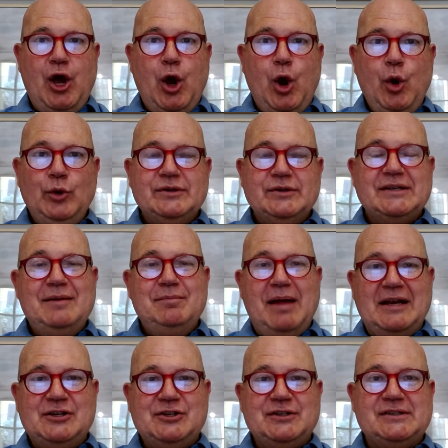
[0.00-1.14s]
owns and
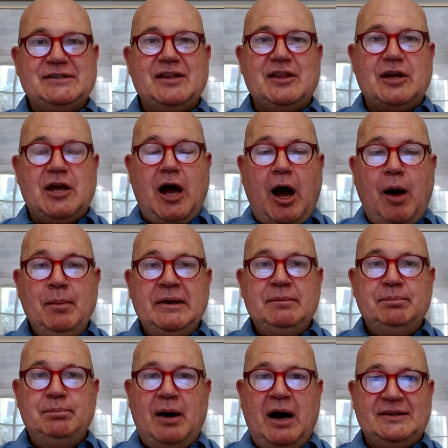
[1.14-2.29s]
manages the
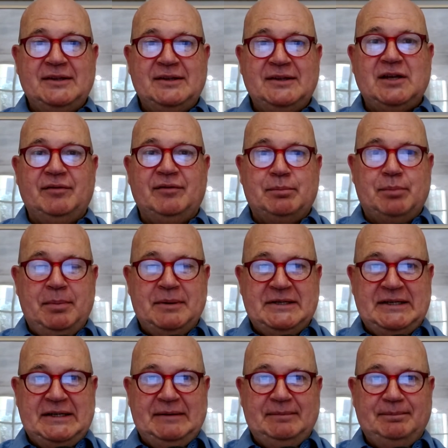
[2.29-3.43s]
common parts of the property.